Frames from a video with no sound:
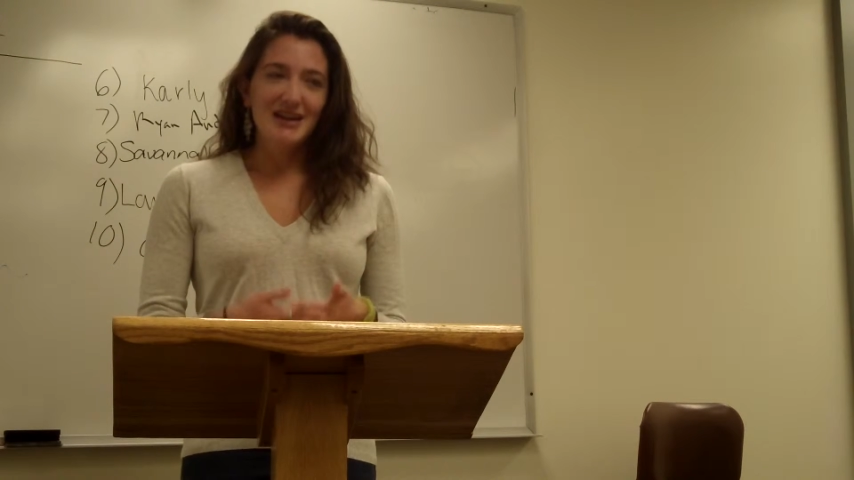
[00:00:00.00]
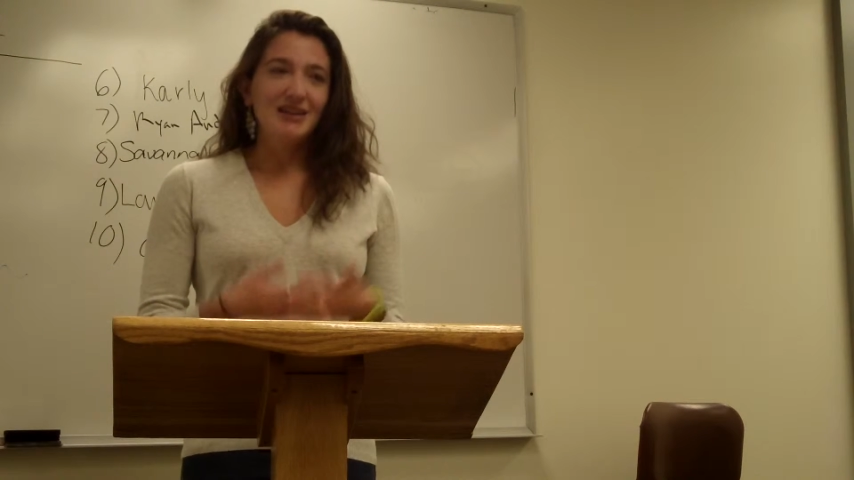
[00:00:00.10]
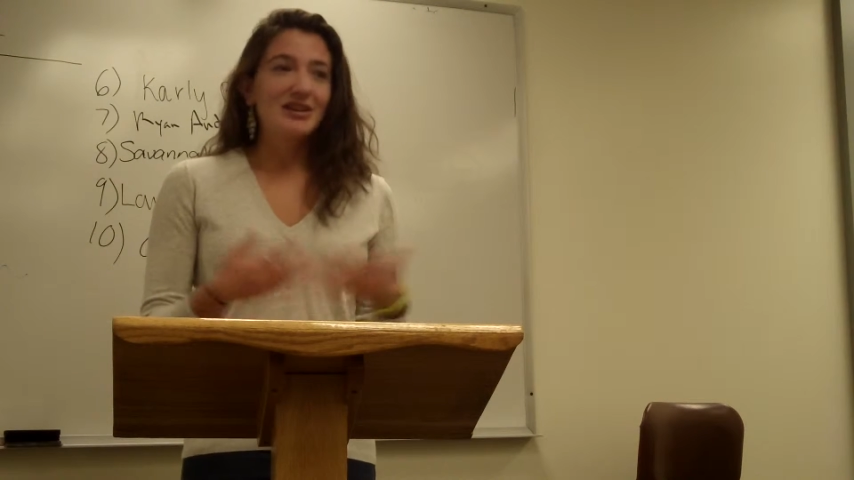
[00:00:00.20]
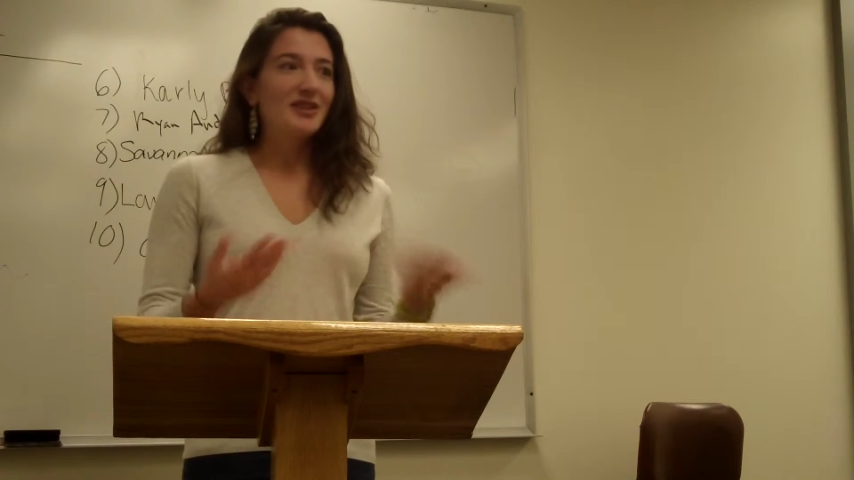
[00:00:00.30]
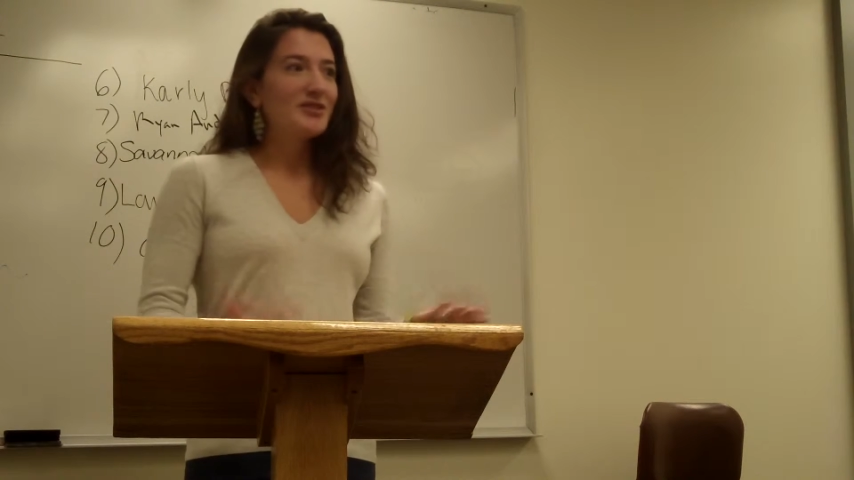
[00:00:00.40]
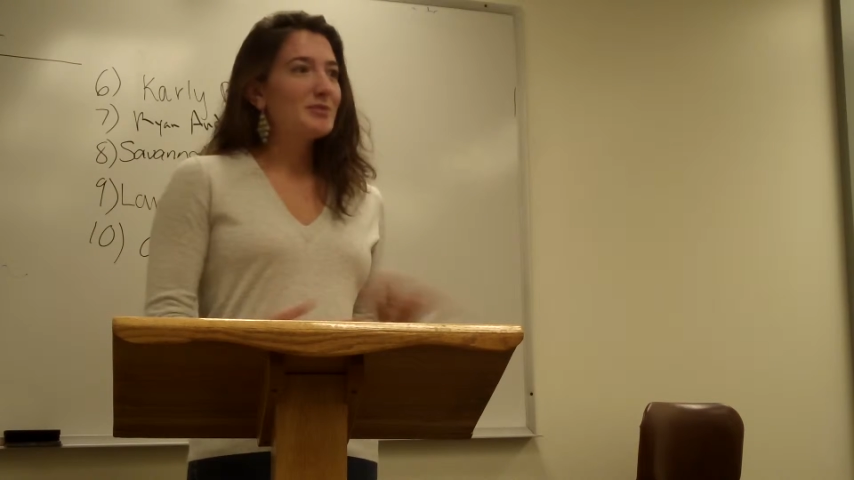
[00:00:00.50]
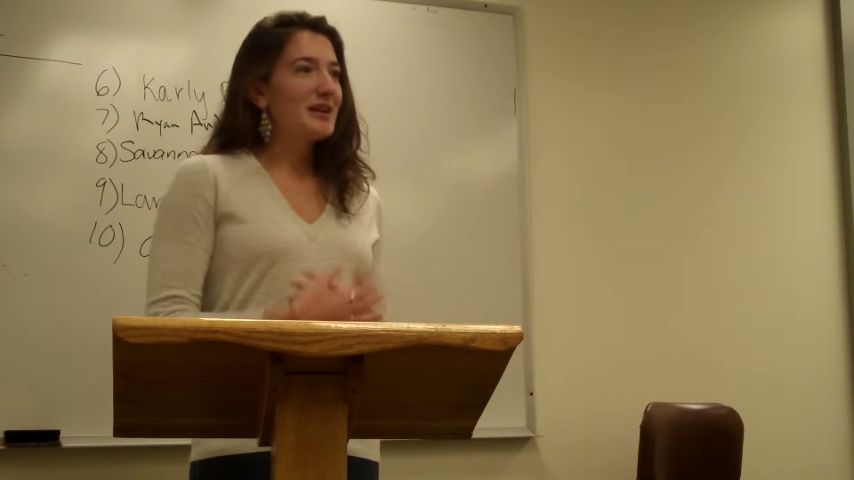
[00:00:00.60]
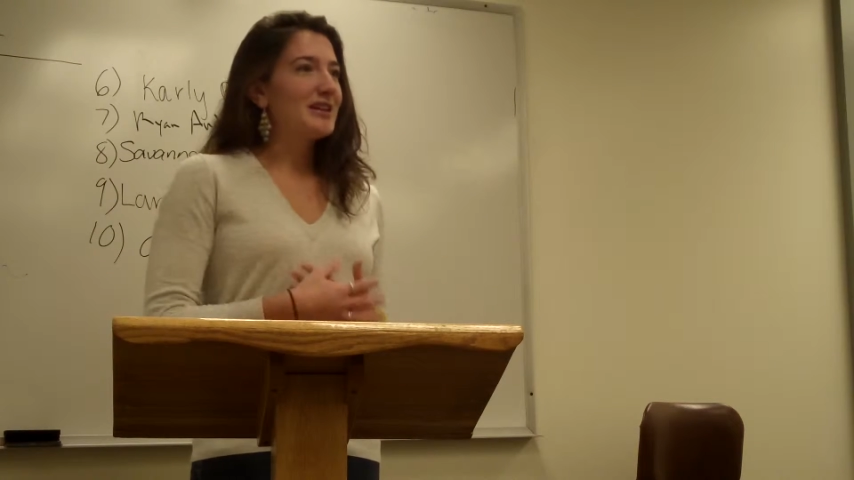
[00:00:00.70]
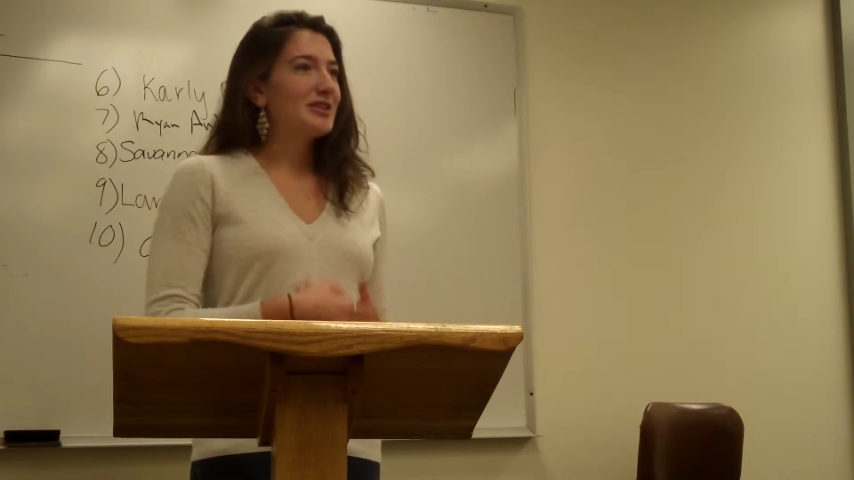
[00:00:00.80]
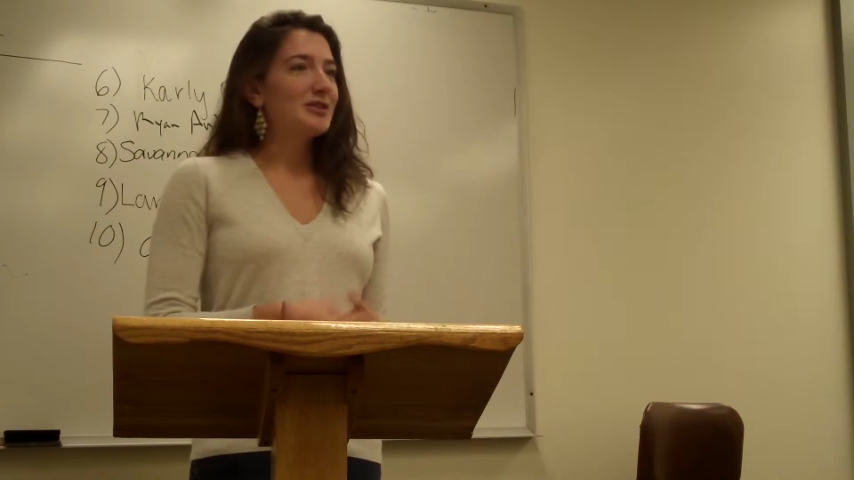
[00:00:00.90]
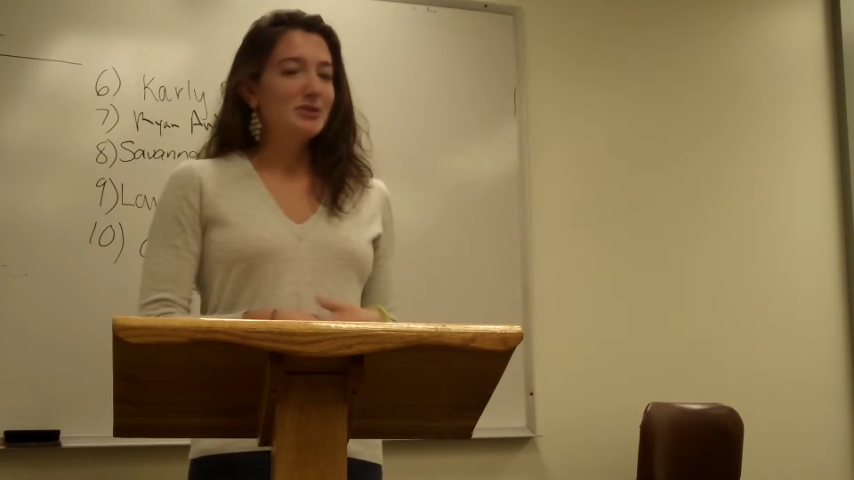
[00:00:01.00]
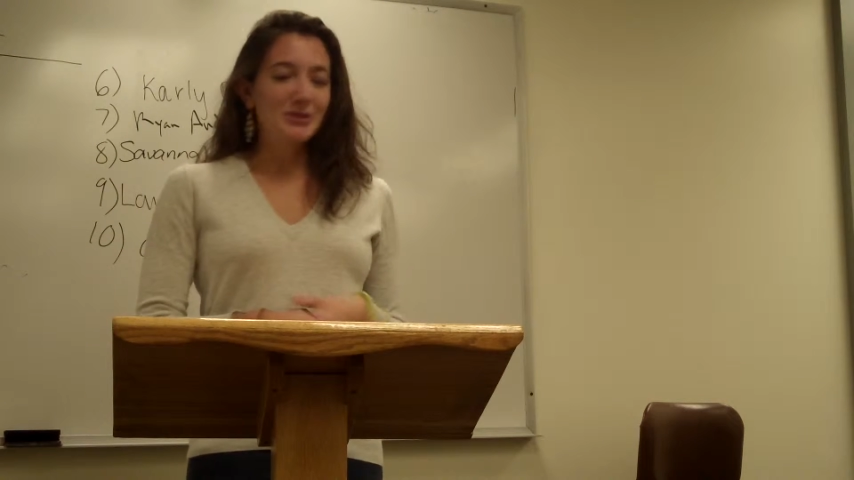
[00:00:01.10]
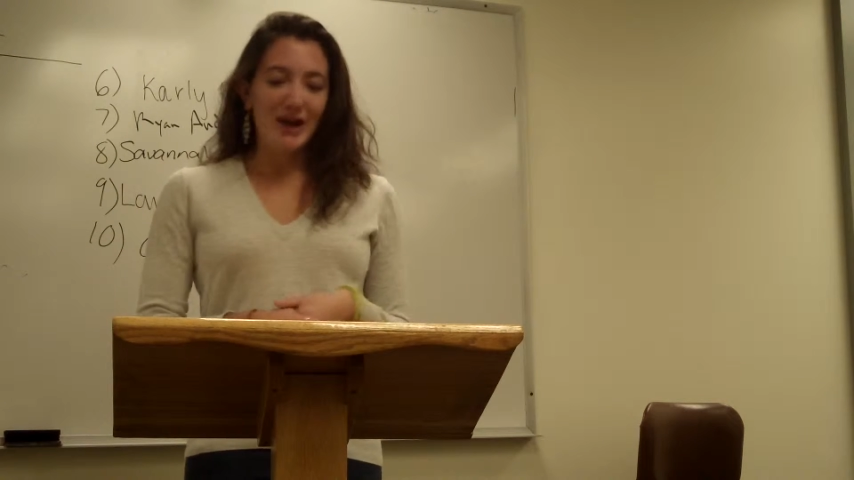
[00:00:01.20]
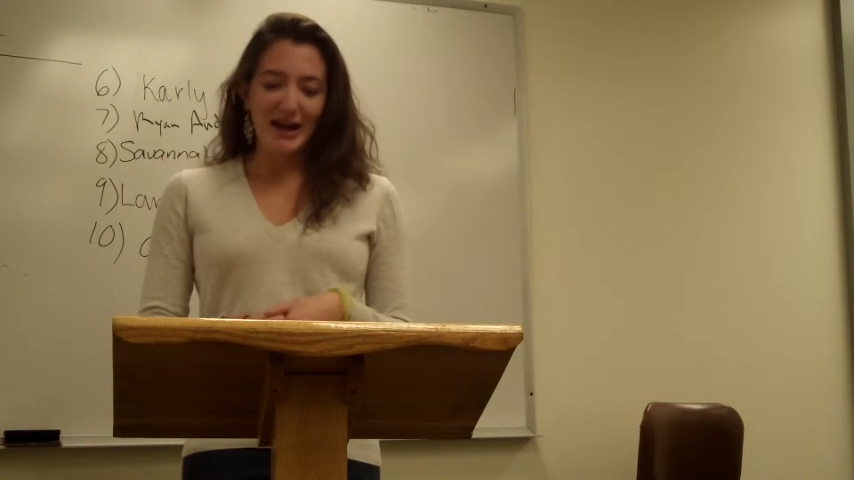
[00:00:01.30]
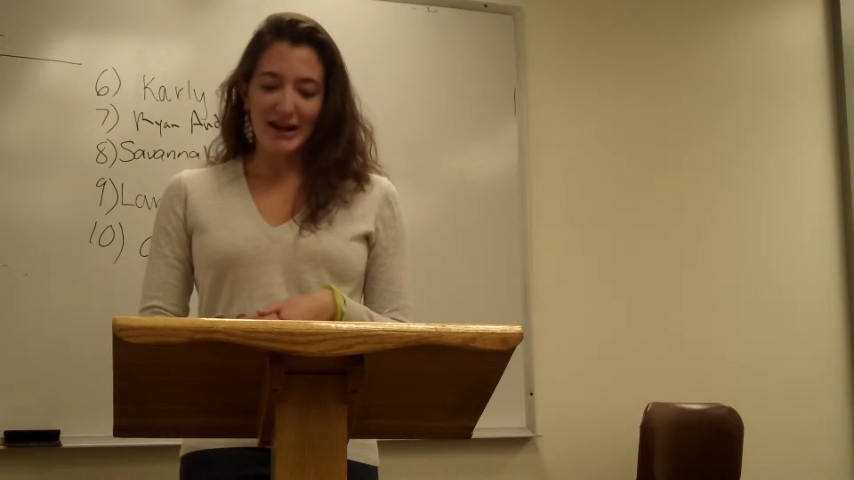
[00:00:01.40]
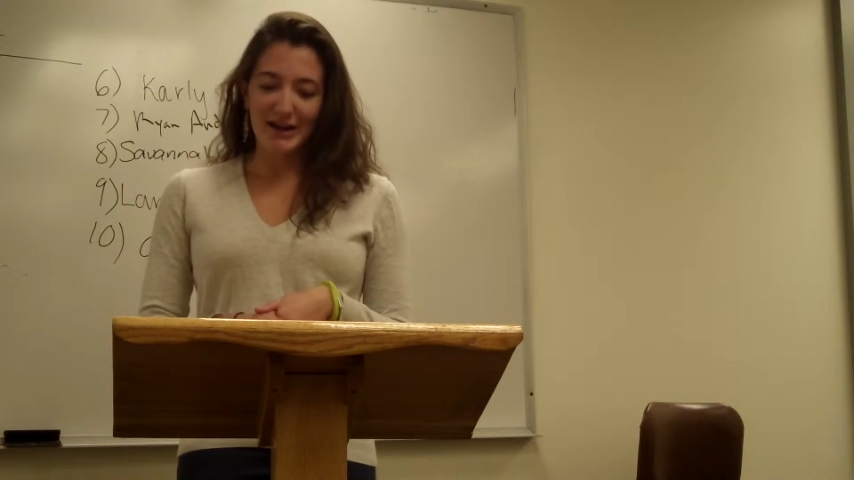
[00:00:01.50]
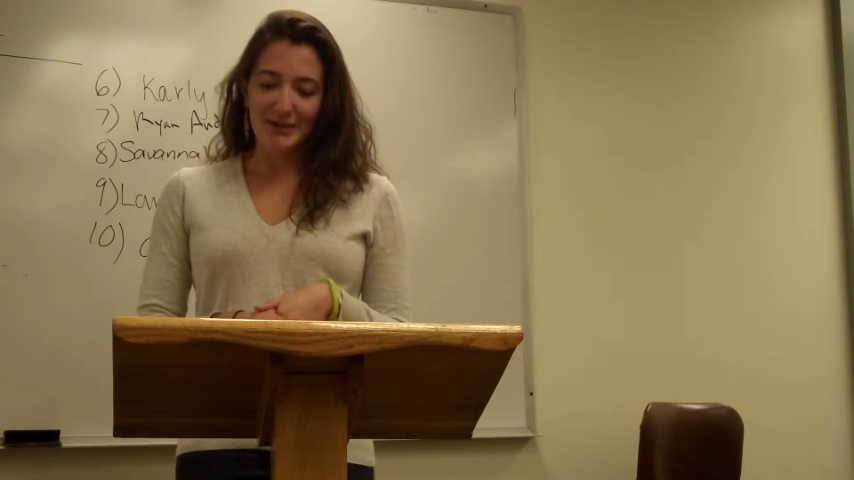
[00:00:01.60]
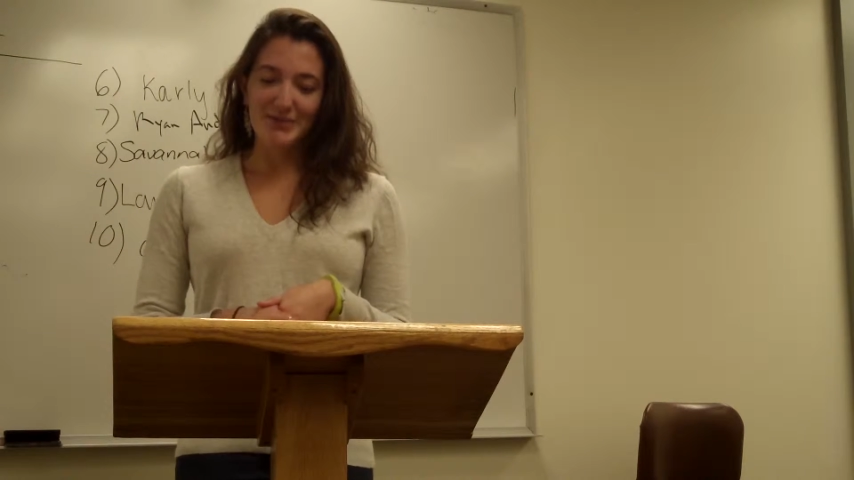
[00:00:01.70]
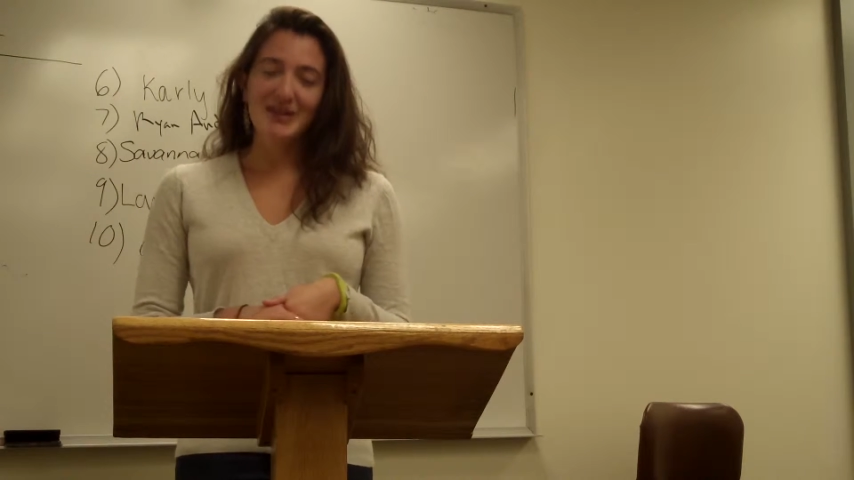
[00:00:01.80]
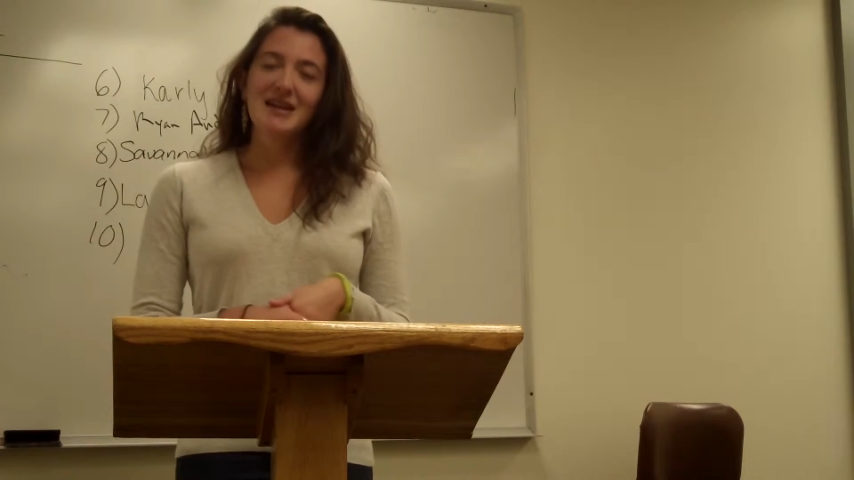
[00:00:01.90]
A lot of you might not know who I
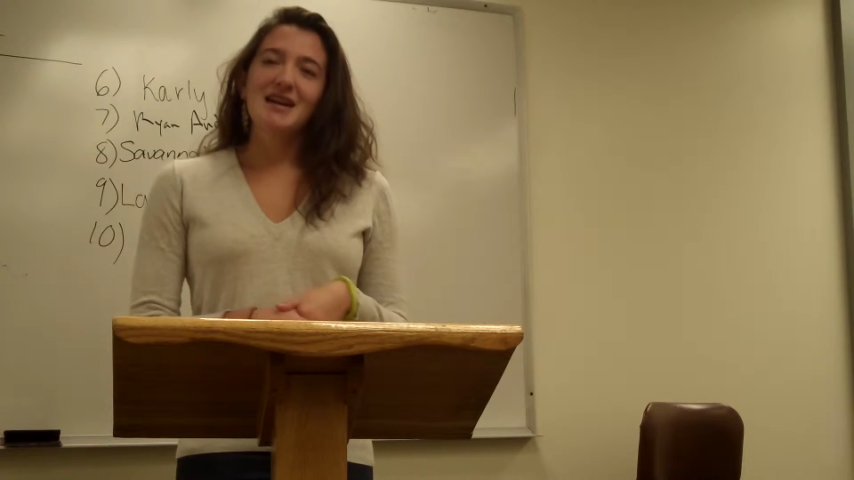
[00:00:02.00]
am.